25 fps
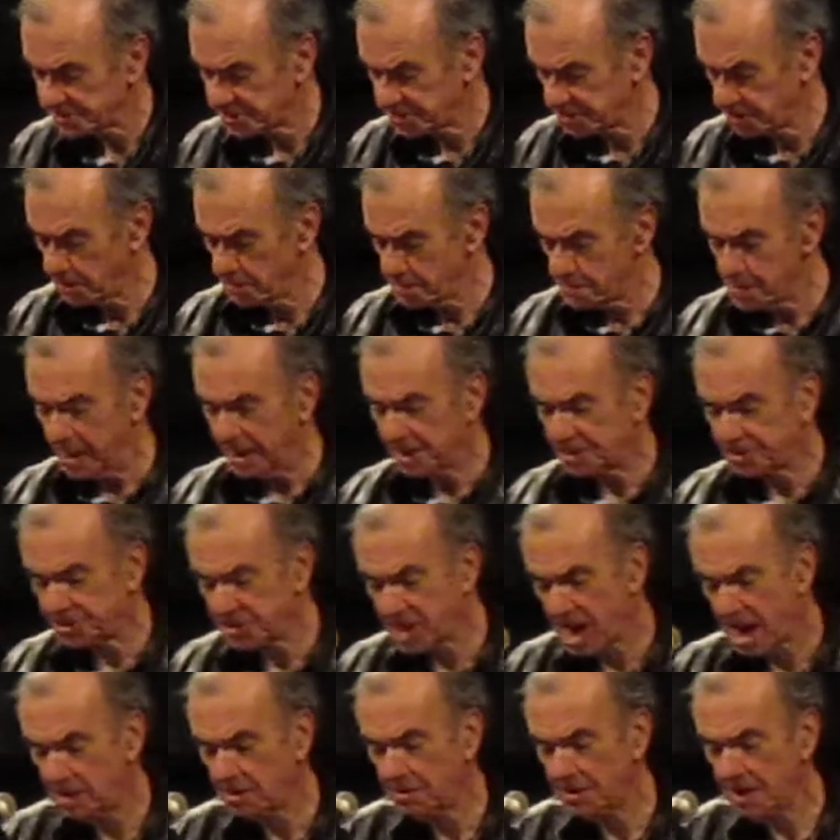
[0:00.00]
is an opaque
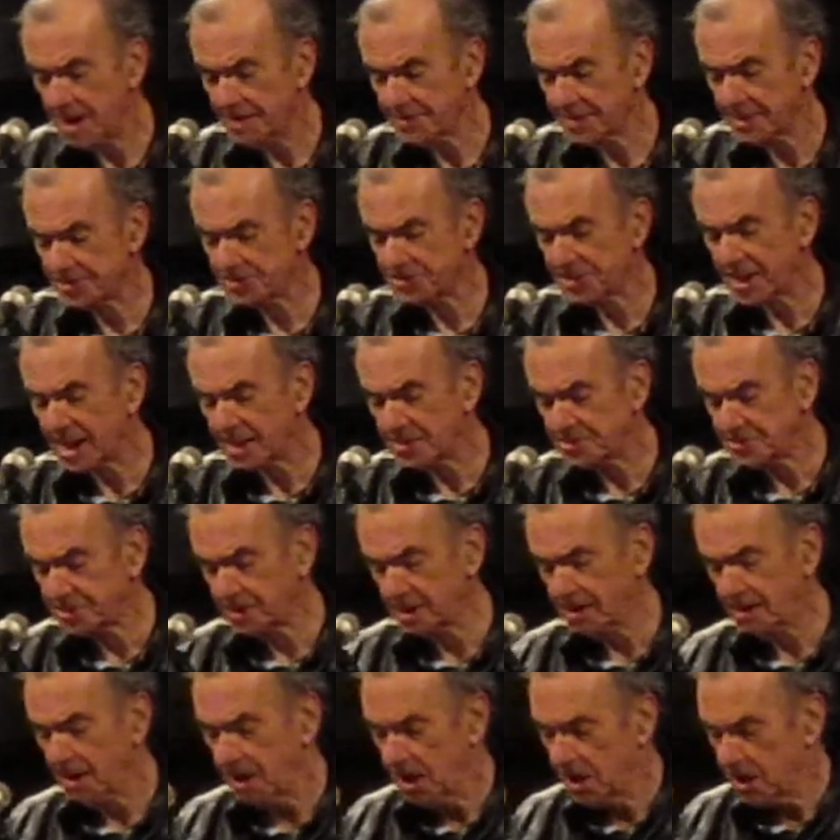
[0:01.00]
shadow that stands
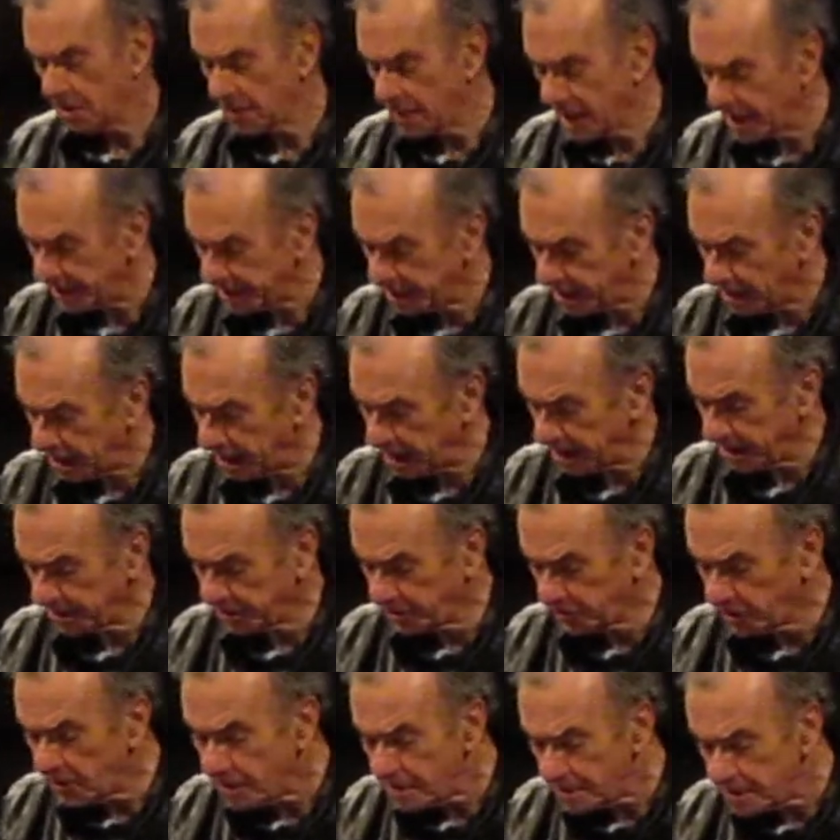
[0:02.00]
there like a
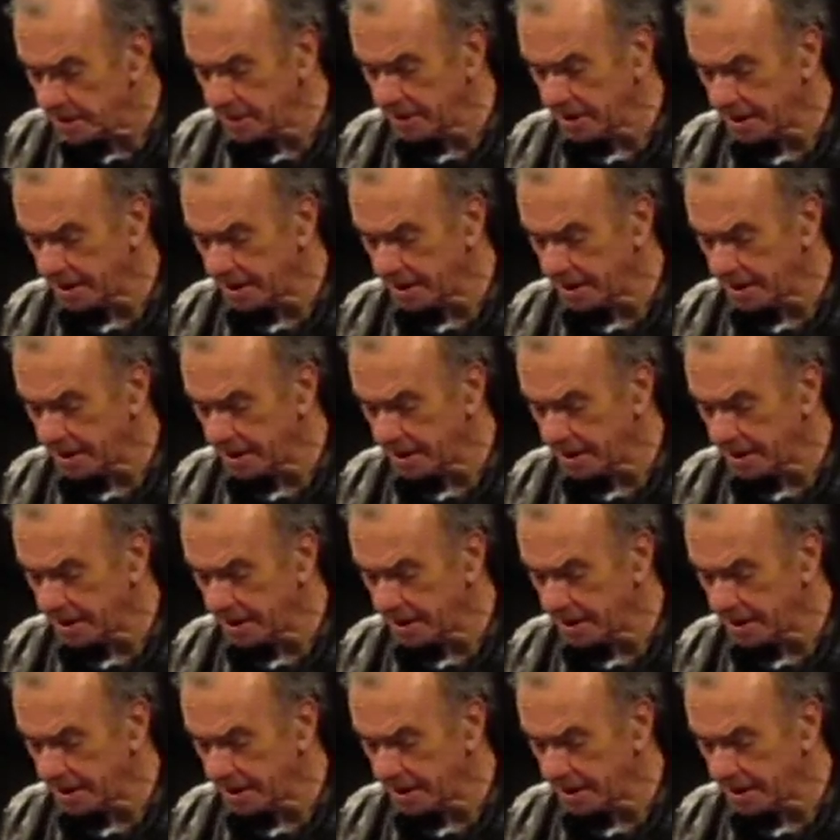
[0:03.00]
curtain